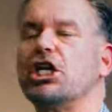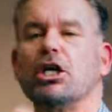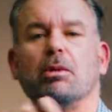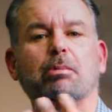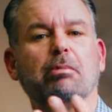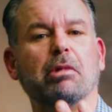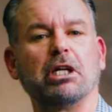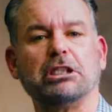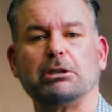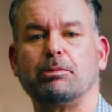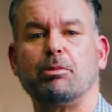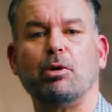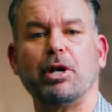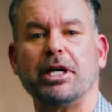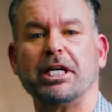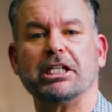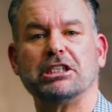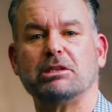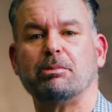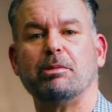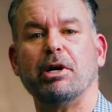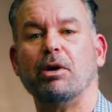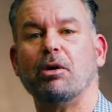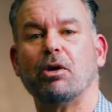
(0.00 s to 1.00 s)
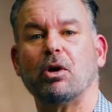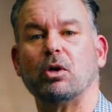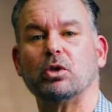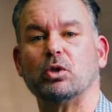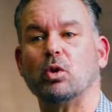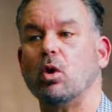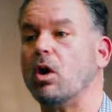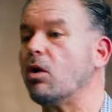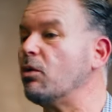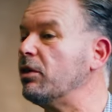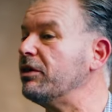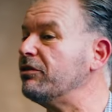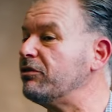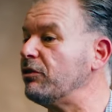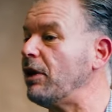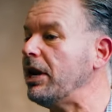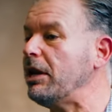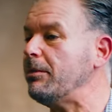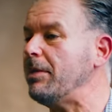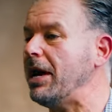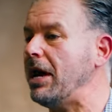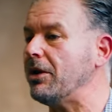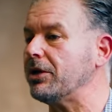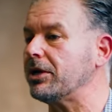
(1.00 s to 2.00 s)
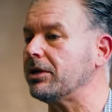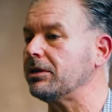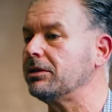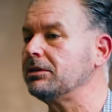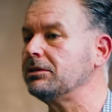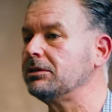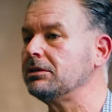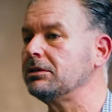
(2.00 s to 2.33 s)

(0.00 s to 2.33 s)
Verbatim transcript: you must bring this miracle dog. We've read about her.